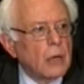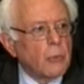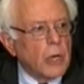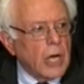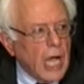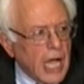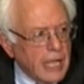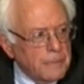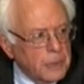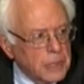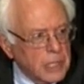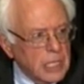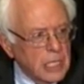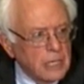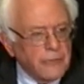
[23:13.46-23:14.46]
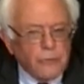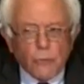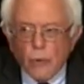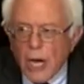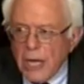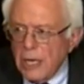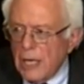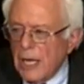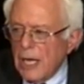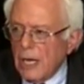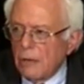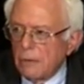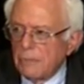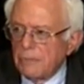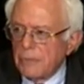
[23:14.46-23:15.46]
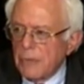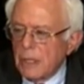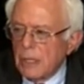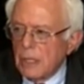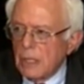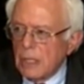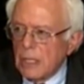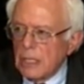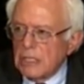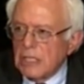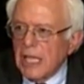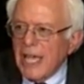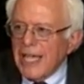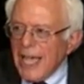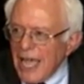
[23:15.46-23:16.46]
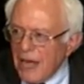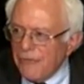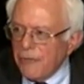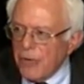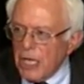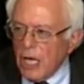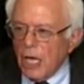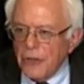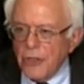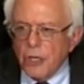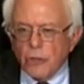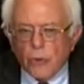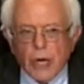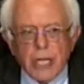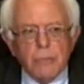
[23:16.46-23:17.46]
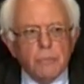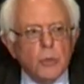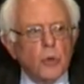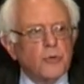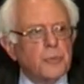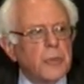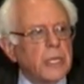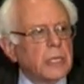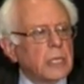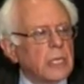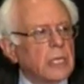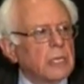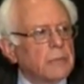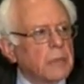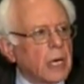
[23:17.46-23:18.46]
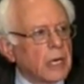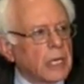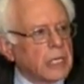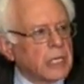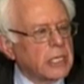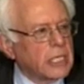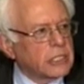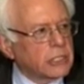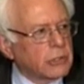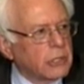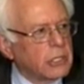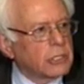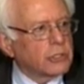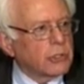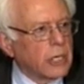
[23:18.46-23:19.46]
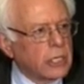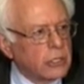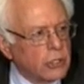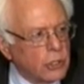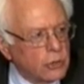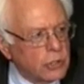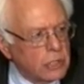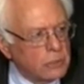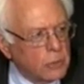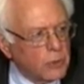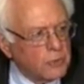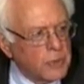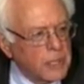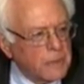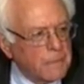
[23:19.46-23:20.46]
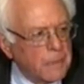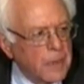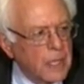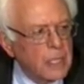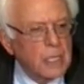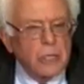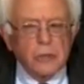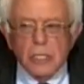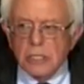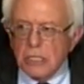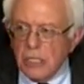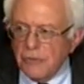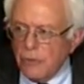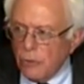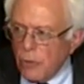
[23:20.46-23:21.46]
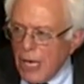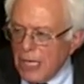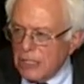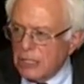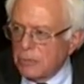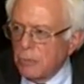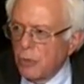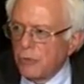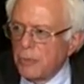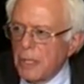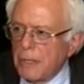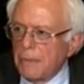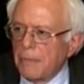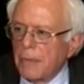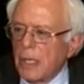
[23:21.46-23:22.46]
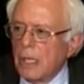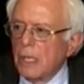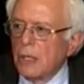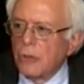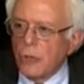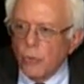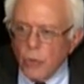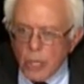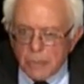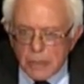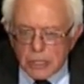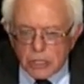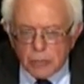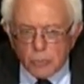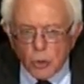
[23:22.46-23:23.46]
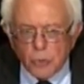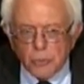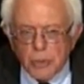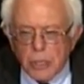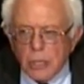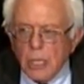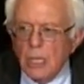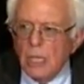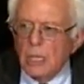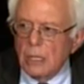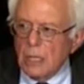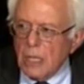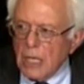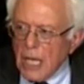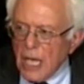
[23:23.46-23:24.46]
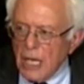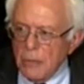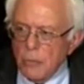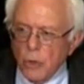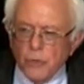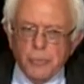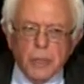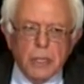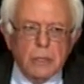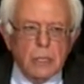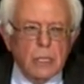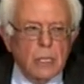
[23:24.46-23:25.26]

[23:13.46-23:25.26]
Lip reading: What I believe right now is, like every other great movement in American history, the trade union movement, the civil rights movement, the women's movement, the gay movement.